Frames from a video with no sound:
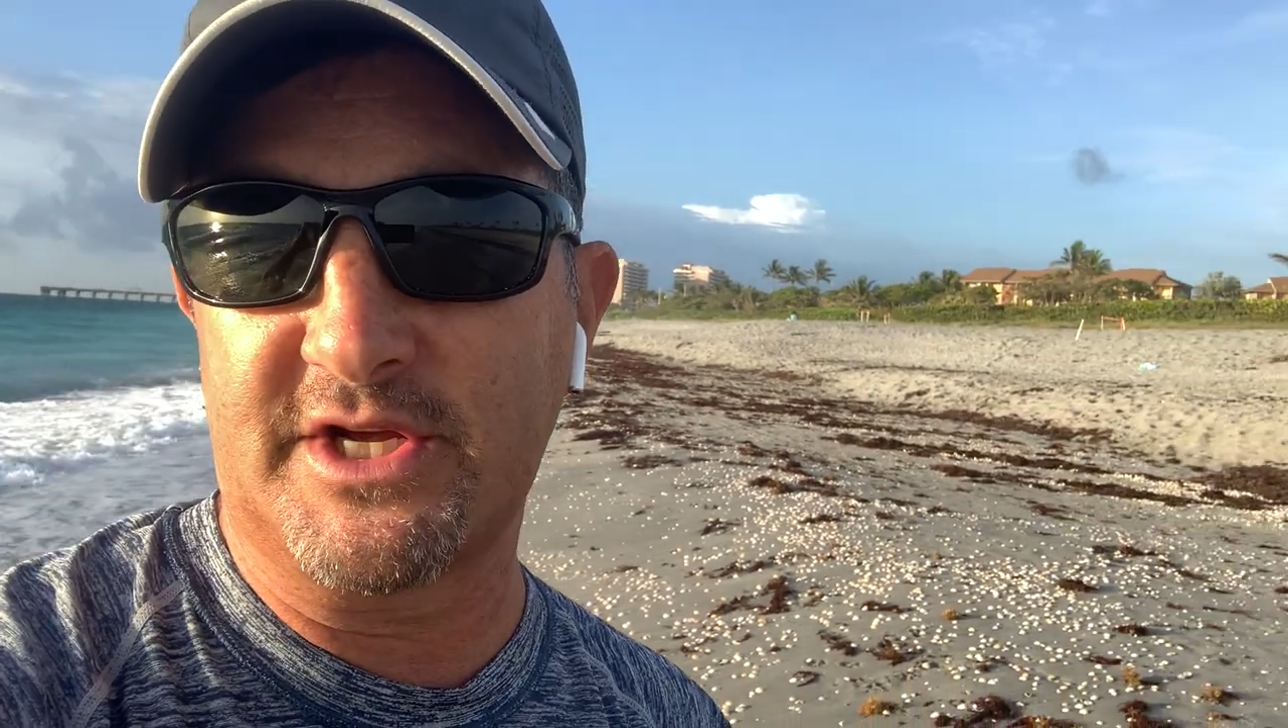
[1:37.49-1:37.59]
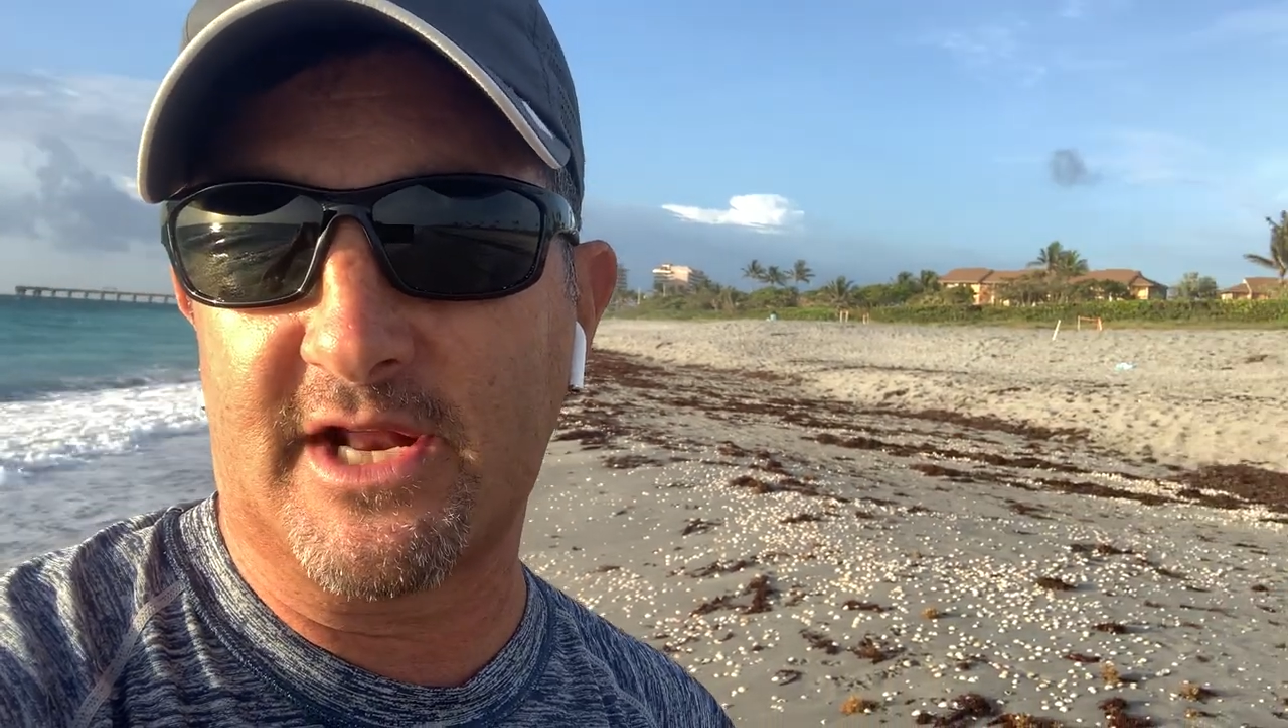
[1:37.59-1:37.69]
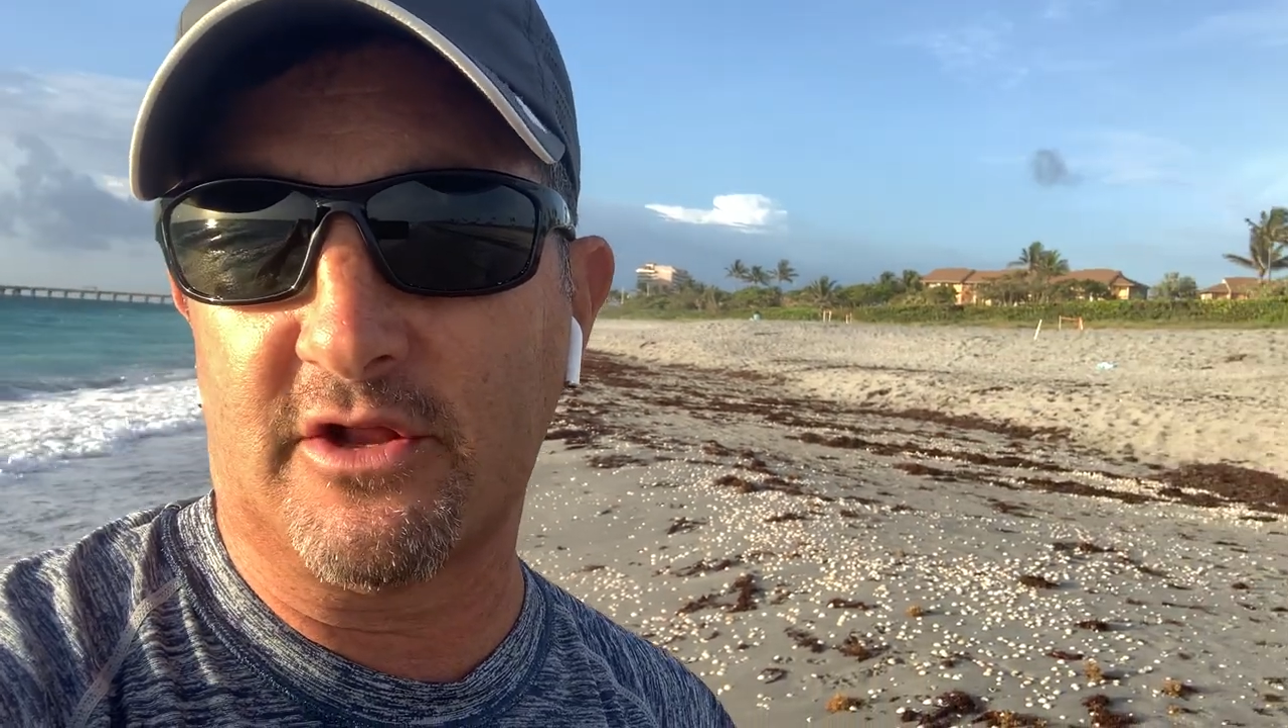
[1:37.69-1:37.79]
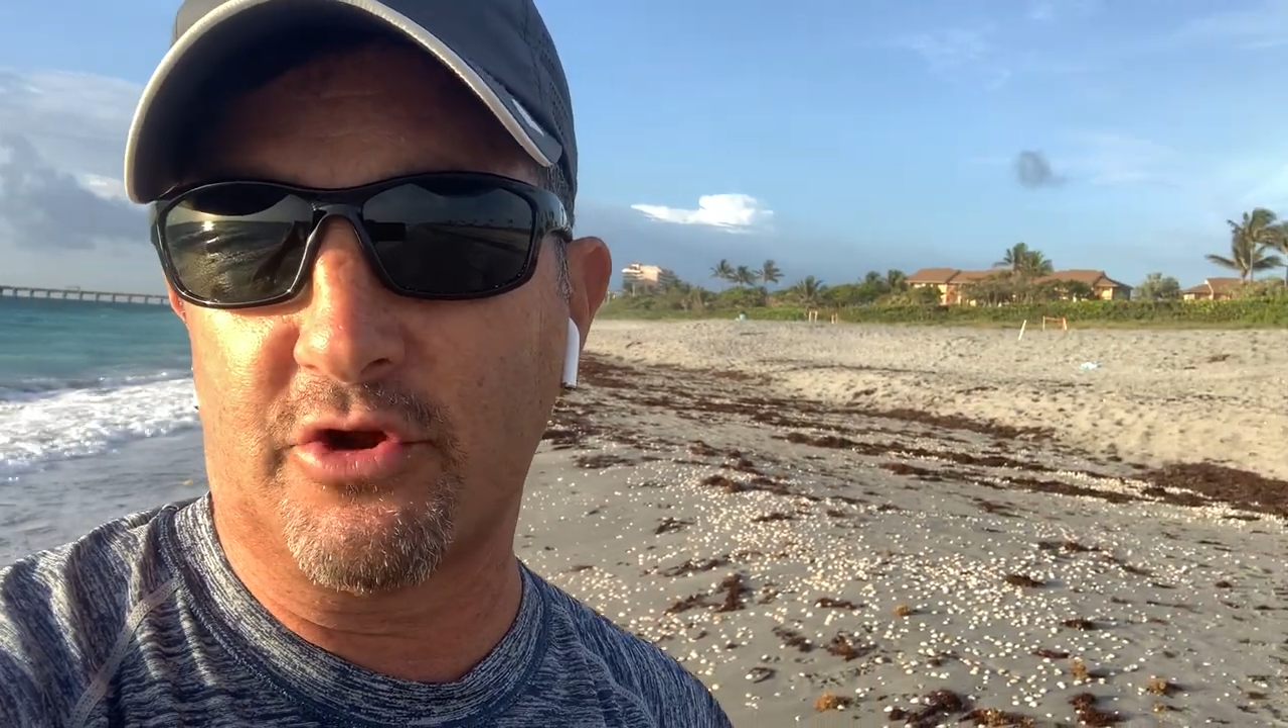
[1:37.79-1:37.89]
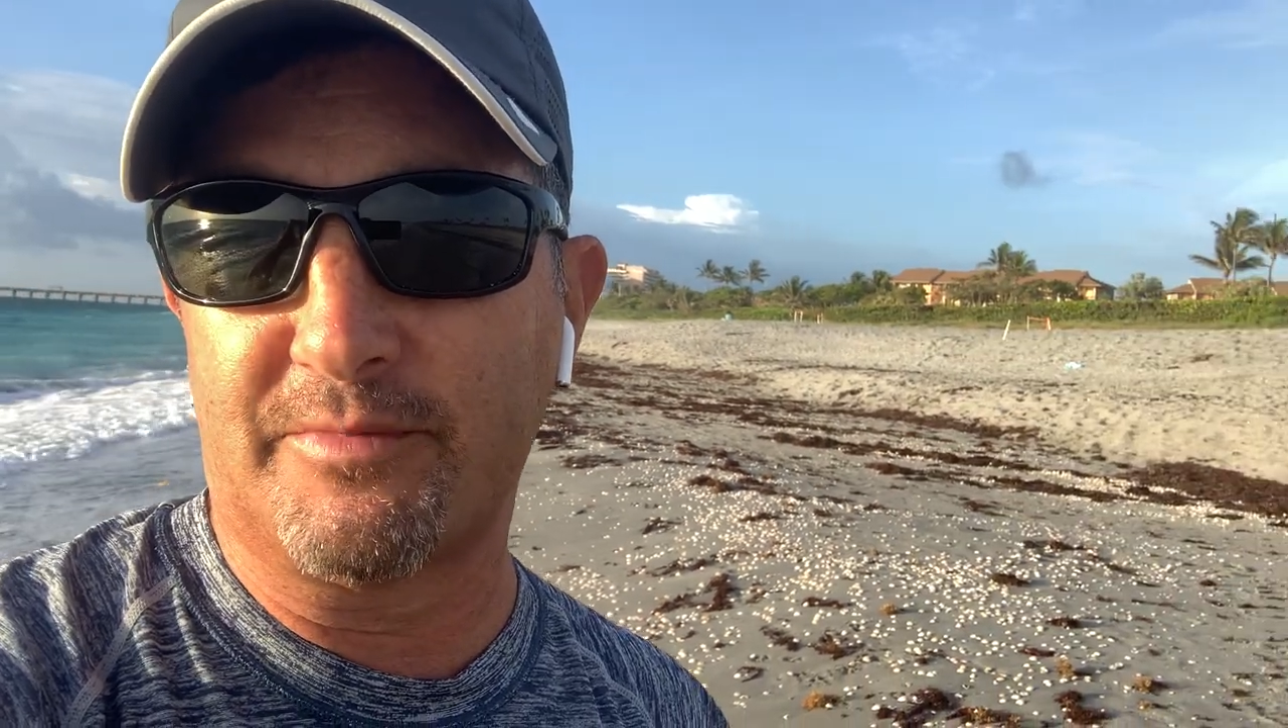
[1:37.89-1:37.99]
to
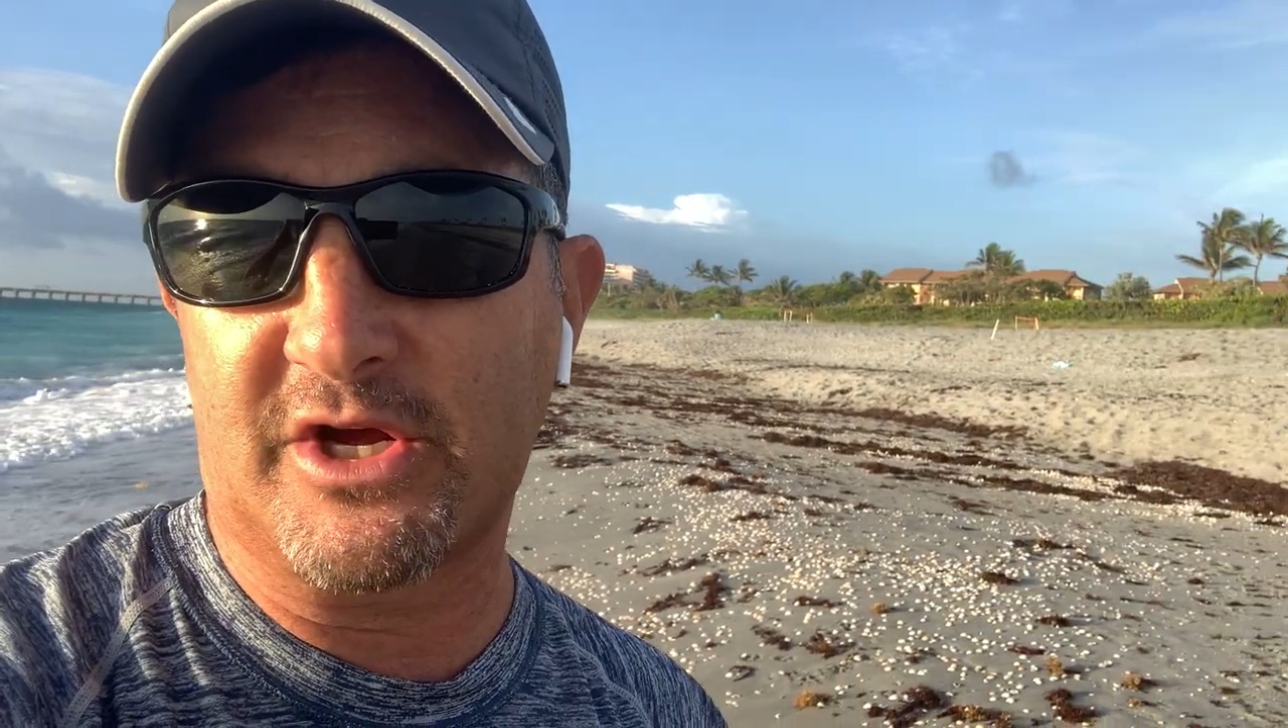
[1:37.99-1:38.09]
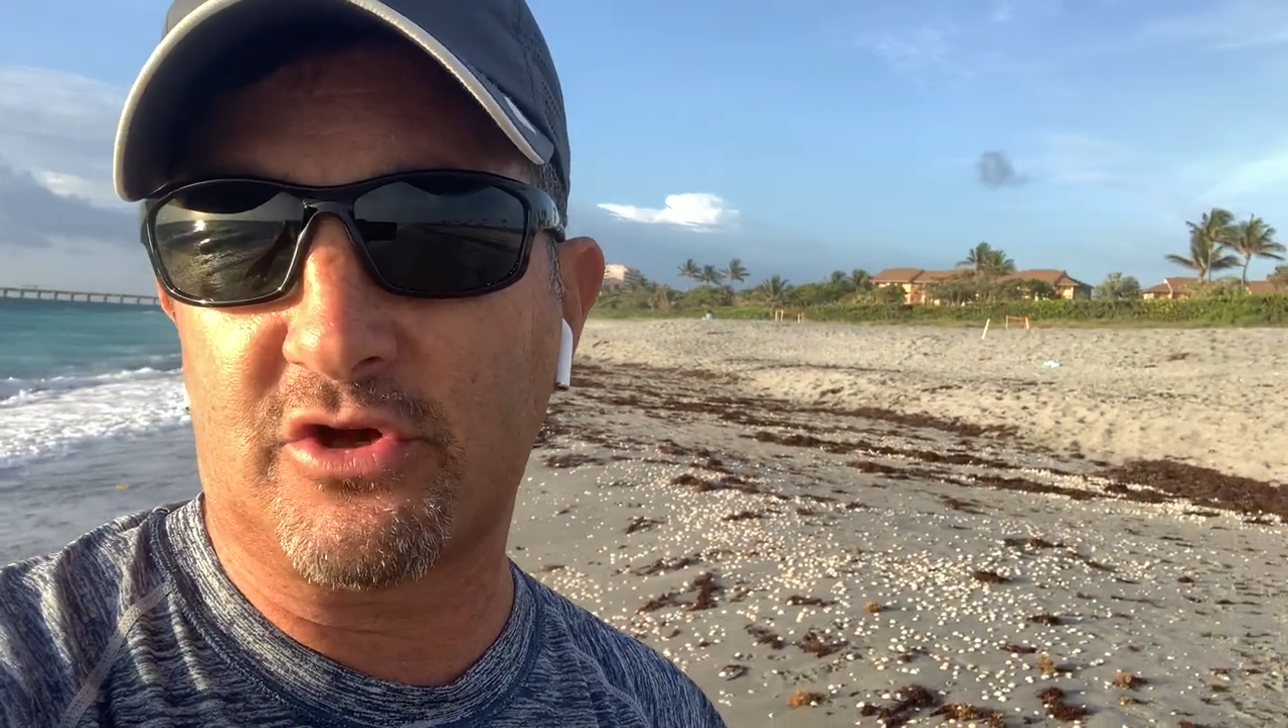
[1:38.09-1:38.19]
get a little bit